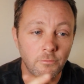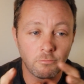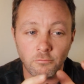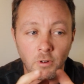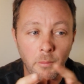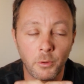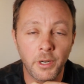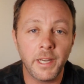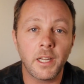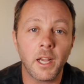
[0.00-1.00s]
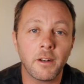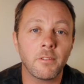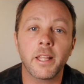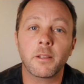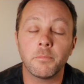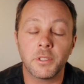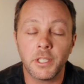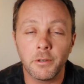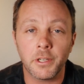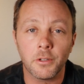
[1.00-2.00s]
rubbery kind of like
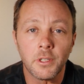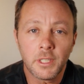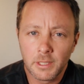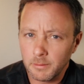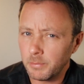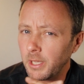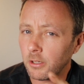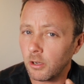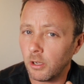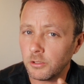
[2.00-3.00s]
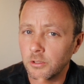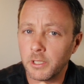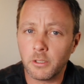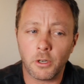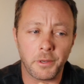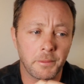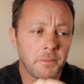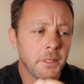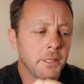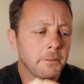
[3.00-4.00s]
material, but they're constantly growing.
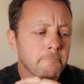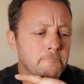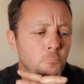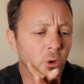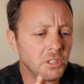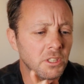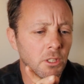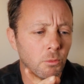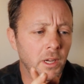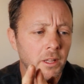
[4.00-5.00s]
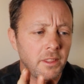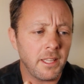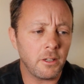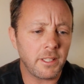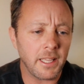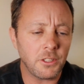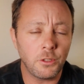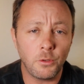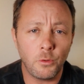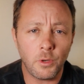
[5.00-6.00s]
Once in a while they'll get
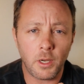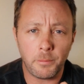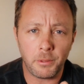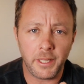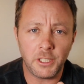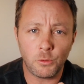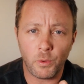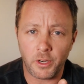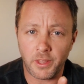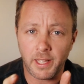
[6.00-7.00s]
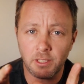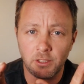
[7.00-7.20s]
to a place where they